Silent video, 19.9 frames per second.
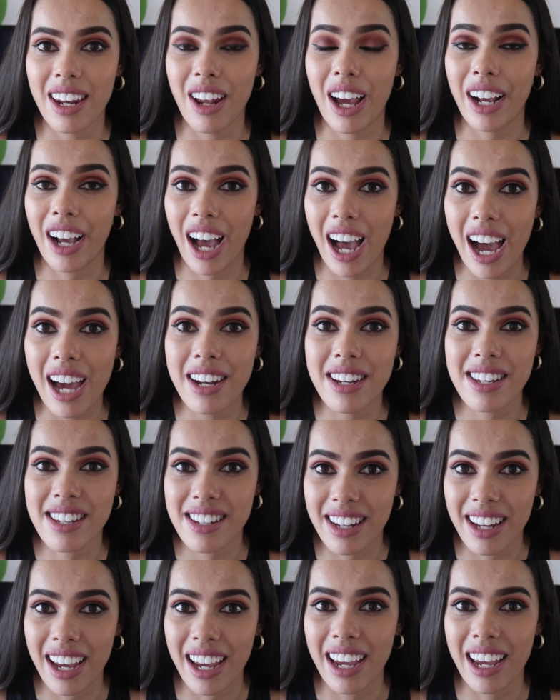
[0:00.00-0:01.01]
Like, I
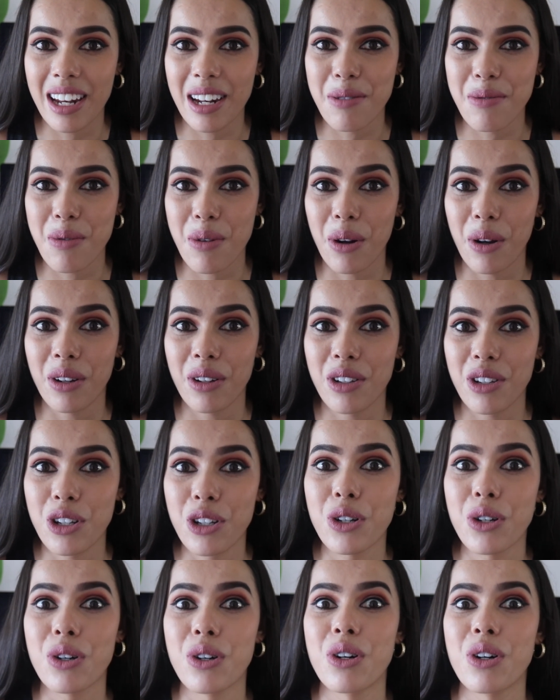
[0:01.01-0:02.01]
understand what
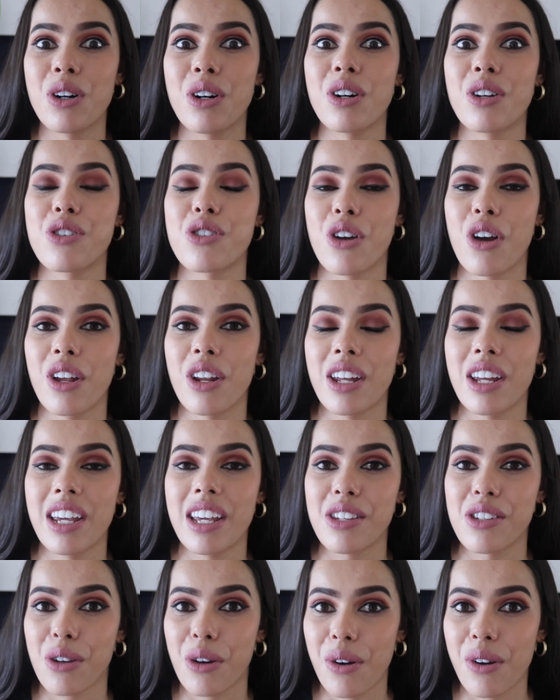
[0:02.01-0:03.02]
your journey
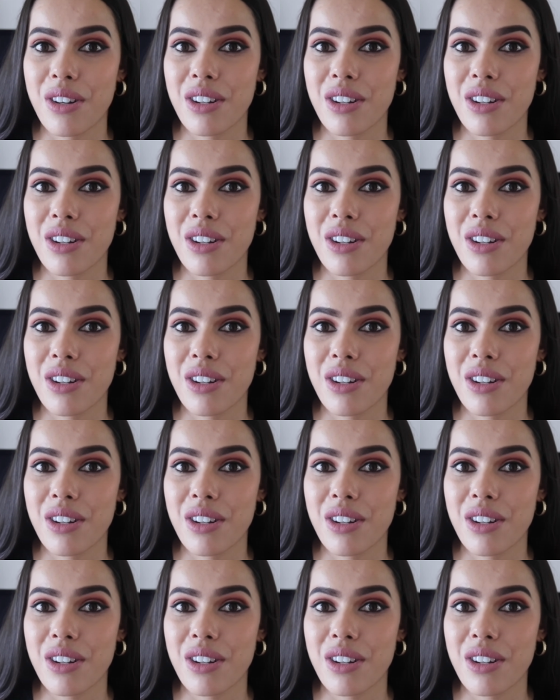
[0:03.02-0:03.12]
is going